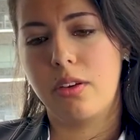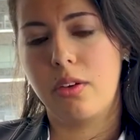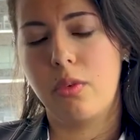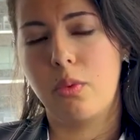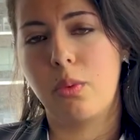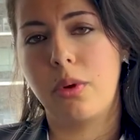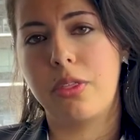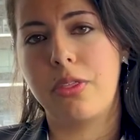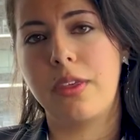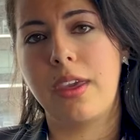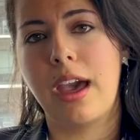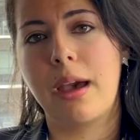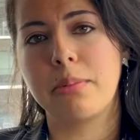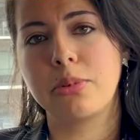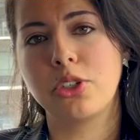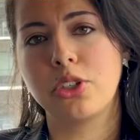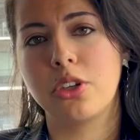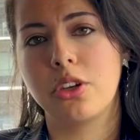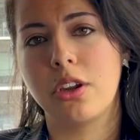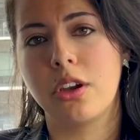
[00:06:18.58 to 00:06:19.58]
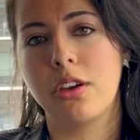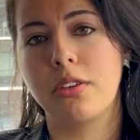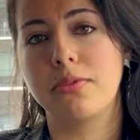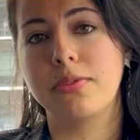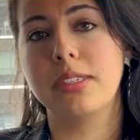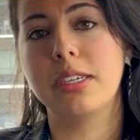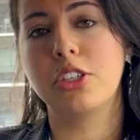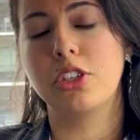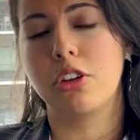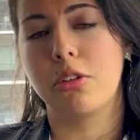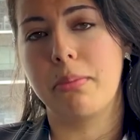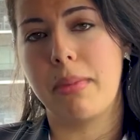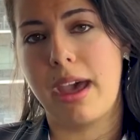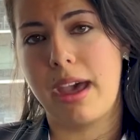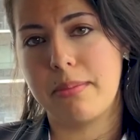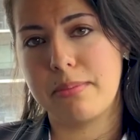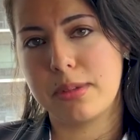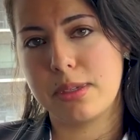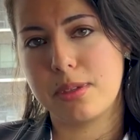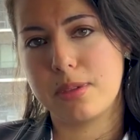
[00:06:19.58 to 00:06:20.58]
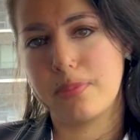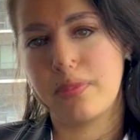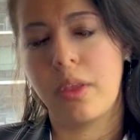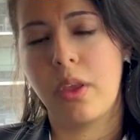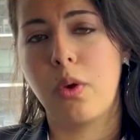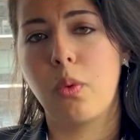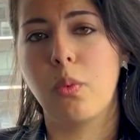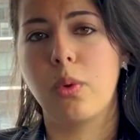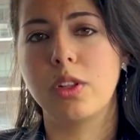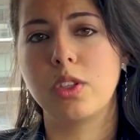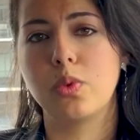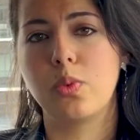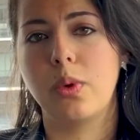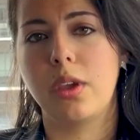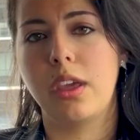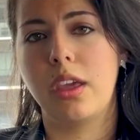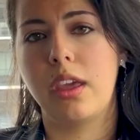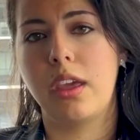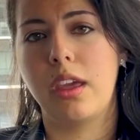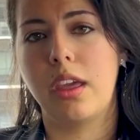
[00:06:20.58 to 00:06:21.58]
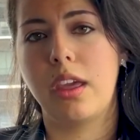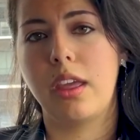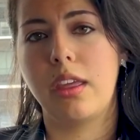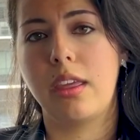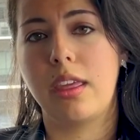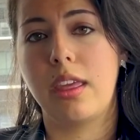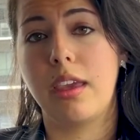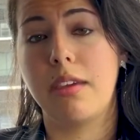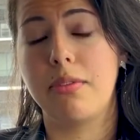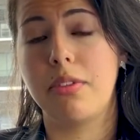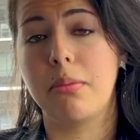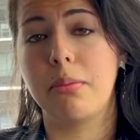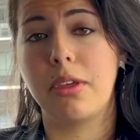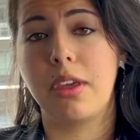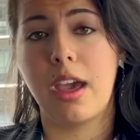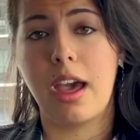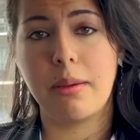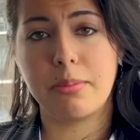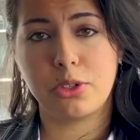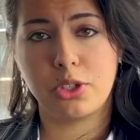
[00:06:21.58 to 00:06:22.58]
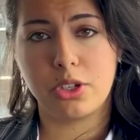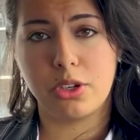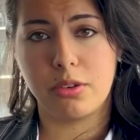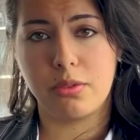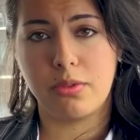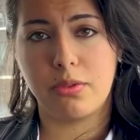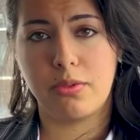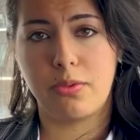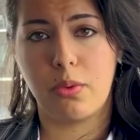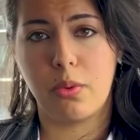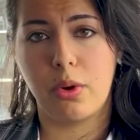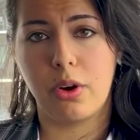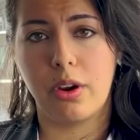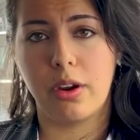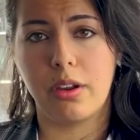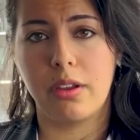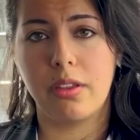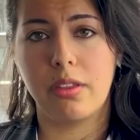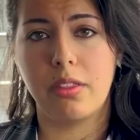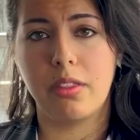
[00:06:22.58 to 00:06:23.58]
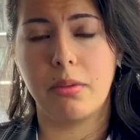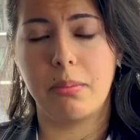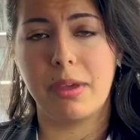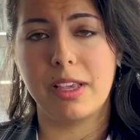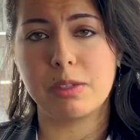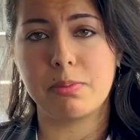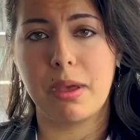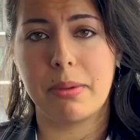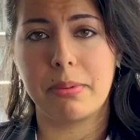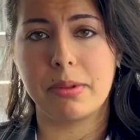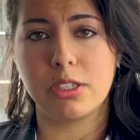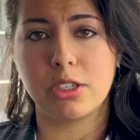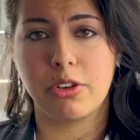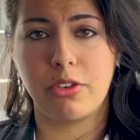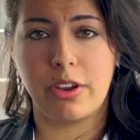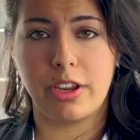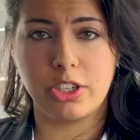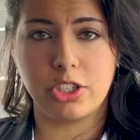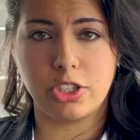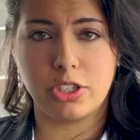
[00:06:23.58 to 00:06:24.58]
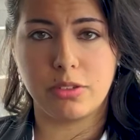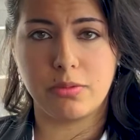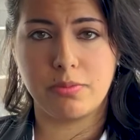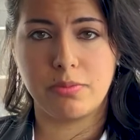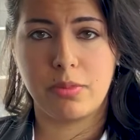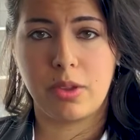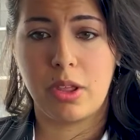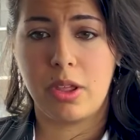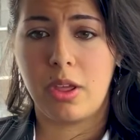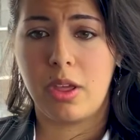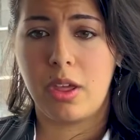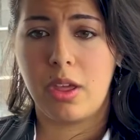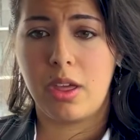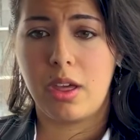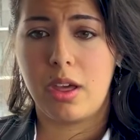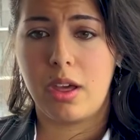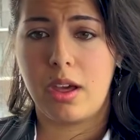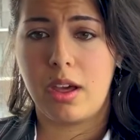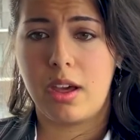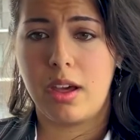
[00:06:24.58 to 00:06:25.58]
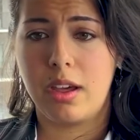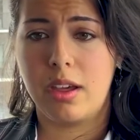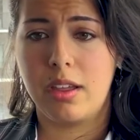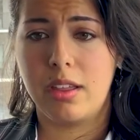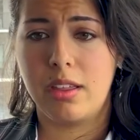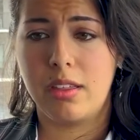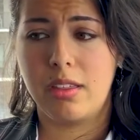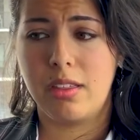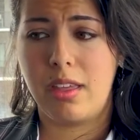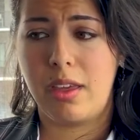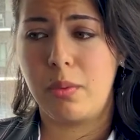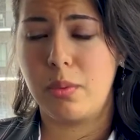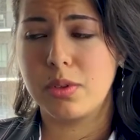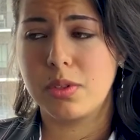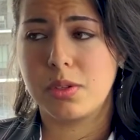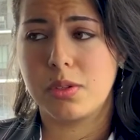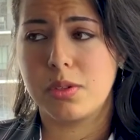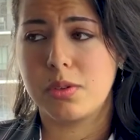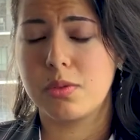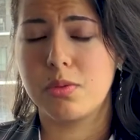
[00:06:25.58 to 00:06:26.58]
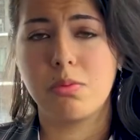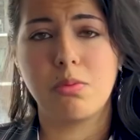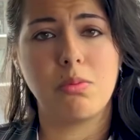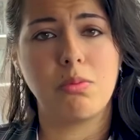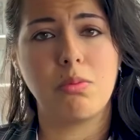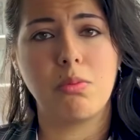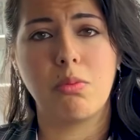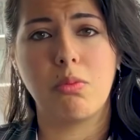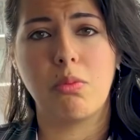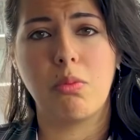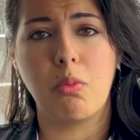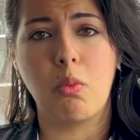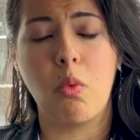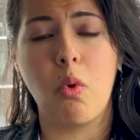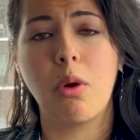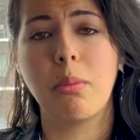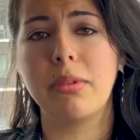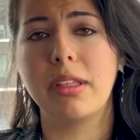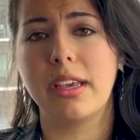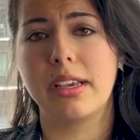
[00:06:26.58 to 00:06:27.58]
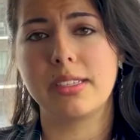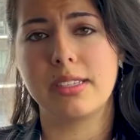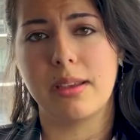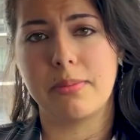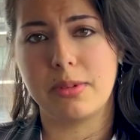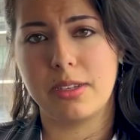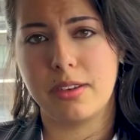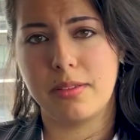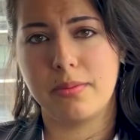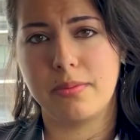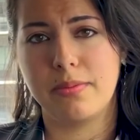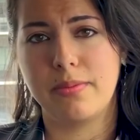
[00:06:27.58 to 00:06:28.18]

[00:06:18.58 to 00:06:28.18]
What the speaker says: with the option of digital maps. Once we gave them the option for the MazeMap integration, it was warmly accepted.